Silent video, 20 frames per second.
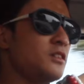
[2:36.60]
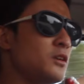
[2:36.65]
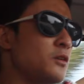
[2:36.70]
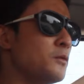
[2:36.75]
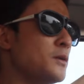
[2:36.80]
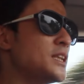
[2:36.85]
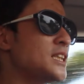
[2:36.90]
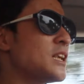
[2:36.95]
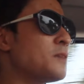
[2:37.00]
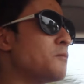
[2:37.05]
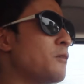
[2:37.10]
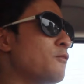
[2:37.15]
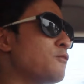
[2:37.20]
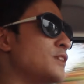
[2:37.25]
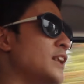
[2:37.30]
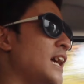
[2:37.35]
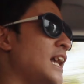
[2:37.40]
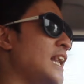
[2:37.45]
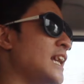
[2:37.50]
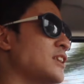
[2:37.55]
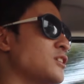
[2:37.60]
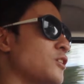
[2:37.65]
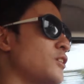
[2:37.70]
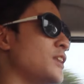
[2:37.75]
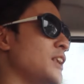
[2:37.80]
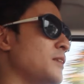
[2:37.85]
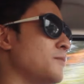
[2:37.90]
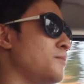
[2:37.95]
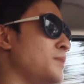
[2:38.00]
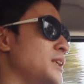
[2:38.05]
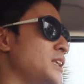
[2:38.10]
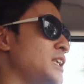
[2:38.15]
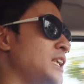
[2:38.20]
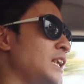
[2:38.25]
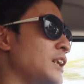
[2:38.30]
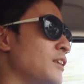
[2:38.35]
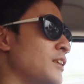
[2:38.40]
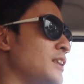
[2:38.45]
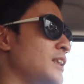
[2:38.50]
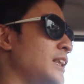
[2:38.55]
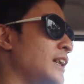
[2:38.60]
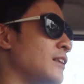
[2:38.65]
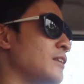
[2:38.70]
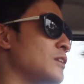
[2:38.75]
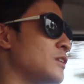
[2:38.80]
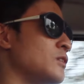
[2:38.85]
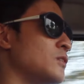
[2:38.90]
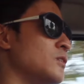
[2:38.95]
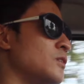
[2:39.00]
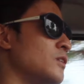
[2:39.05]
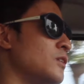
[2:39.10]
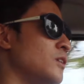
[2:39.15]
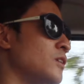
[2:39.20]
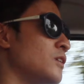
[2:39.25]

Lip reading: with some of the electronic bits here and there too.